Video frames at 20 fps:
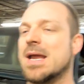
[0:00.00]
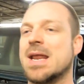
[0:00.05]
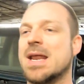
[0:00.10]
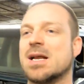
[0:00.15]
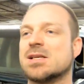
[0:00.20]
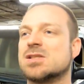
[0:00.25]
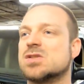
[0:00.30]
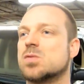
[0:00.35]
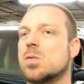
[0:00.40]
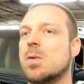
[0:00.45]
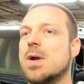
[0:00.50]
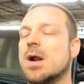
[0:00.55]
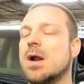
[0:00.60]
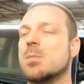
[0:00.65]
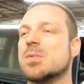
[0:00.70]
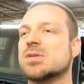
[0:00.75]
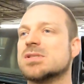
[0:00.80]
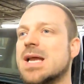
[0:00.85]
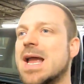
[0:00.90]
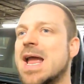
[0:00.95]
And I swear
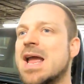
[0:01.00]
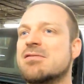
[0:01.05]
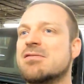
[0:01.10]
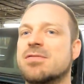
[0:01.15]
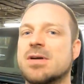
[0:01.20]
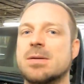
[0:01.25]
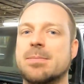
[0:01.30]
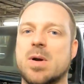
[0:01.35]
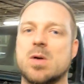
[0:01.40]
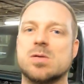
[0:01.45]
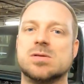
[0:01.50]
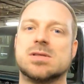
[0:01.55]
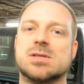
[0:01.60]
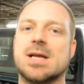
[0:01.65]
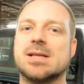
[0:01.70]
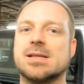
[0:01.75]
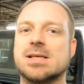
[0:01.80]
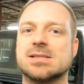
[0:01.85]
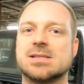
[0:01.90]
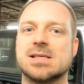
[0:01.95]
almost every post
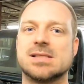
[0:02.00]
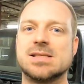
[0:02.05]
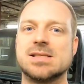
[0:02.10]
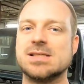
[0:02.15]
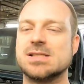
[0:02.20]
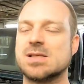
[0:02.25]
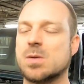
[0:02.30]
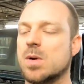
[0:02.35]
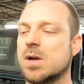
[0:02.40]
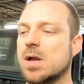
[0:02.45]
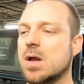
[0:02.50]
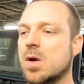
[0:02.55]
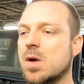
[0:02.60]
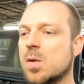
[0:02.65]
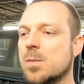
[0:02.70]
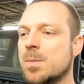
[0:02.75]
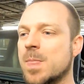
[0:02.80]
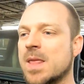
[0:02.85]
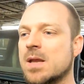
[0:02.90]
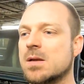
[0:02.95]
like this, I see someone
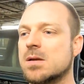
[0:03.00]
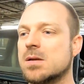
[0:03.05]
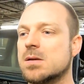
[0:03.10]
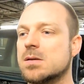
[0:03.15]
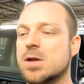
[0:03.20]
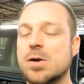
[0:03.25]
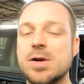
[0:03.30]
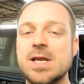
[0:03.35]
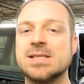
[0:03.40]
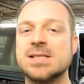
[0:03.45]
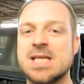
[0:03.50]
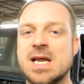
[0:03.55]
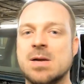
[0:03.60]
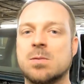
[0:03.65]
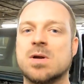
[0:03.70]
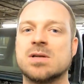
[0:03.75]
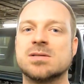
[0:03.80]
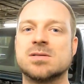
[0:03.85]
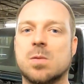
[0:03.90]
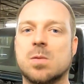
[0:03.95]
go, you need
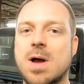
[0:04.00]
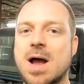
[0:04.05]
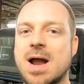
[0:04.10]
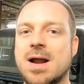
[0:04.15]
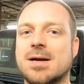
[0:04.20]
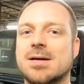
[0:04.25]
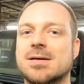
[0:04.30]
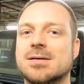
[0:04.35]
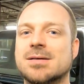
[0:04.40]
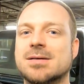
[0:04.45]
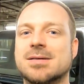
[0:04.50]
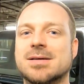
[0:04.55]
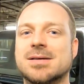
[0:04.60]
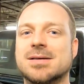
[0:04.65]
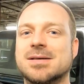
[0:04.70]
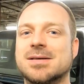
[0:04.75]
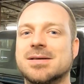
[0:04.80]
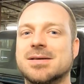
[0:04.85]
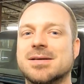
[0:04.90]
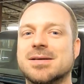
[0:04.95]
10 runs of wire.
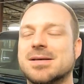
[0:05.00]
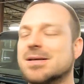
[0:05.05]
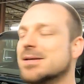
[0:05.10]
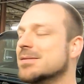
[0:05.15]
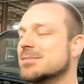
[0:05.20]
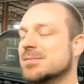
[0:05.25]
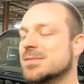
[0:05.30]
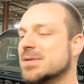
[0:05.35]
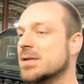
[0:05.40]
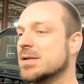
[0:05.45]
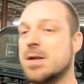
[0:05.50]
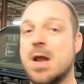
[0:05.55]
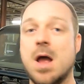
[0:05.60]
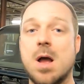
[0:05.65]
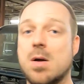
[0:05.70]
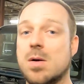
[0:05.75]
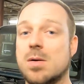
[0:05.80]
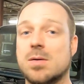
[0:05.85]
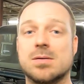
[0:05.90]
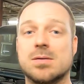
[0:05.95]

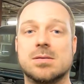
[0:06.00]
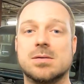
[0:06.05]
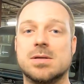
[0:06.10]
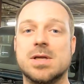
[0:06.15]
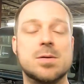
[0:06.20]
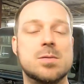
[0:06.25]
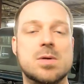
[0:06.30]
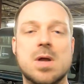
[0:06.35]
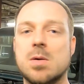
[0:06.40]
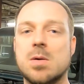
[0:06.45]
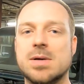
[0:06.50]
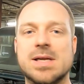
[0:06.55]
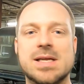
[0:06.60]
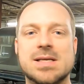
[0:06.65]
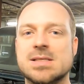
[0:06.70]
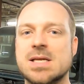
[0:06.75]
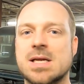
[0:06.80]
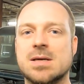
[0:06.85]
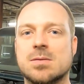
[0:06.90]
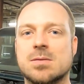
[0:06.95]
No, you don't
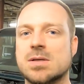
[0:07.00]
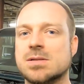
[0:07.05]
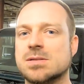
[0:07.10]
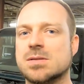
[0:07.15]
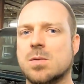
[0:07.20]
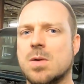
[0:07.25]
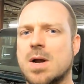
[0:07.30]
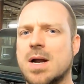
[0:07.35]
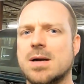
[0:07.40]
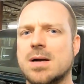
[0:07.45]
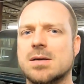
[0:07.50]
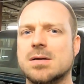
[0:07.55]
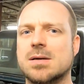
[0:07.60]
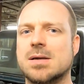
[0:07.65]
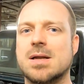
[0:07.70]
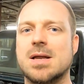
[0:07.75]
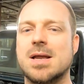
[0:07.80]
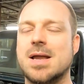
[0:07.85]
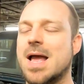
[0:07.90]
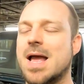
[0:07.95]
need 10 runs of wire.
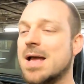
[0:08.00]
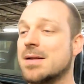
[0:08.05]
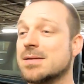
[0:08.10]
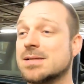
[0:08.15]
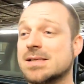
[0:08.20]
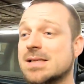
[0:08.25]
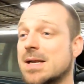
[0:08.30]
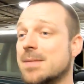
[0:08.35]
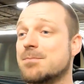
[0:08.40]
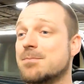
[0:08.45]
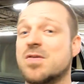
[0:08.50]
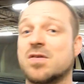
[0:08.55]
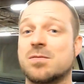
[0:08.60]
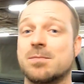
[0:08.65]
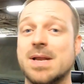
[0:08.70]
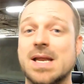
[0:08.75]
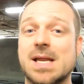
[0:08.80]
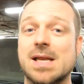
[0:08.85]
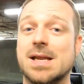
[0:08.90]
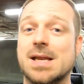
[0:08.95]
I say, for
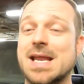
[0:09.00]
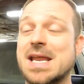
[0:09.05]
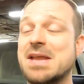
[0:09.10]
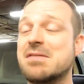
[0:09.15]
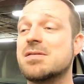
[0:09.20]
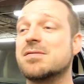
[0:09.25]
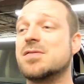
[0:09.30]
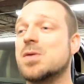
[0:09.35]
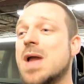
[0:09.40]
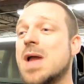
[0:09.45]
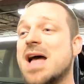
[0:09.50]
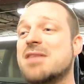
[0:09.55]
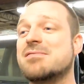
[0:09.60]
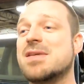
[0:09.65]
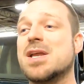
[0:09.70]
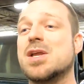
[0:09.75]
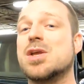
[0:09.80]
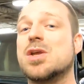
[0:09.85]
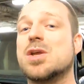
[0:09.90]
me, even if you have a